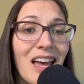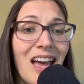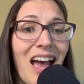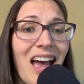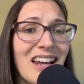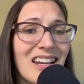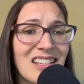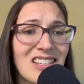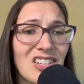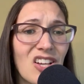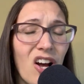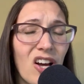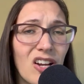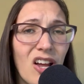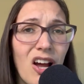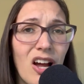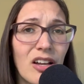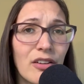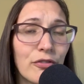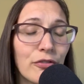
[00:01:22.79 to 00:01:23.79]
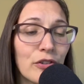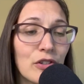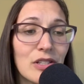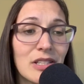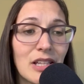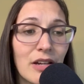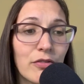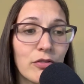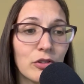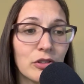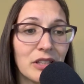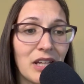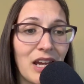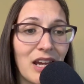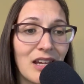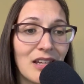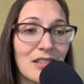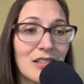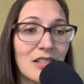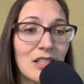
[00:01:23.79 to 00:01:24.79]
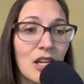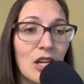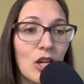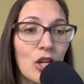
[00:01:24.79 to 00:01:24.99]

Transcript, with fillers: and it's gone on for several days.